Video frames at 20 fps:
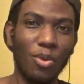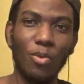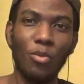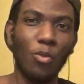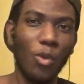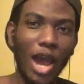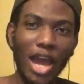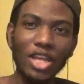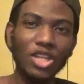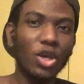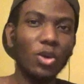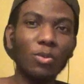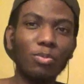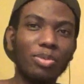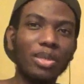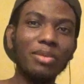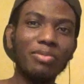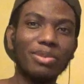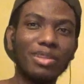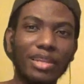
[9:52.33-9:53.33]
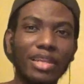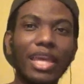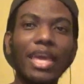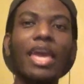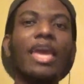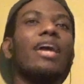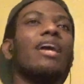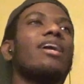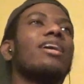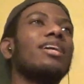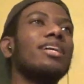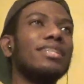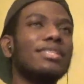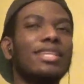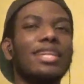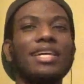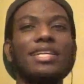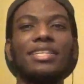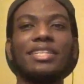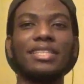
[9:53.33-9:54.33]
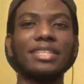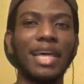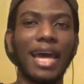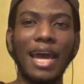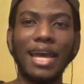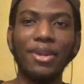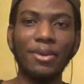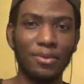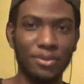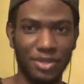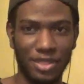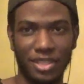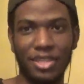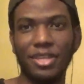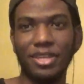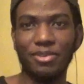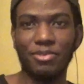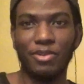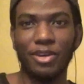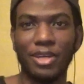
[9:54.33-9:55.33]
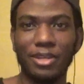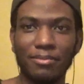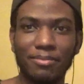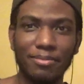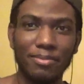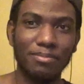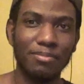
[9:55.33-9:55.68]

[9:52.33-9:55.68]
Why don't people? It's like this. I don't care, right?